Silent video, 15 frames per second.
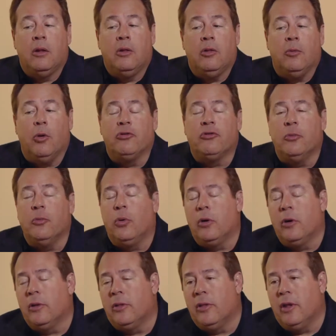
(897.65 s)
The most
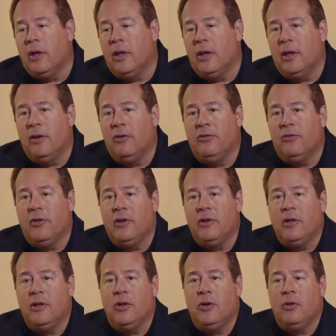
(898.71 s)
important thing is that,
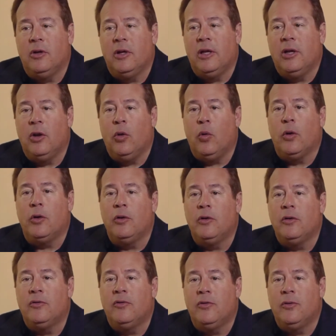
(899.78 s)
in
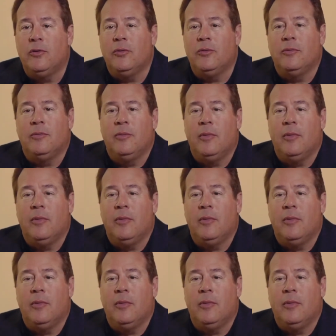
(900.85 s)
order to,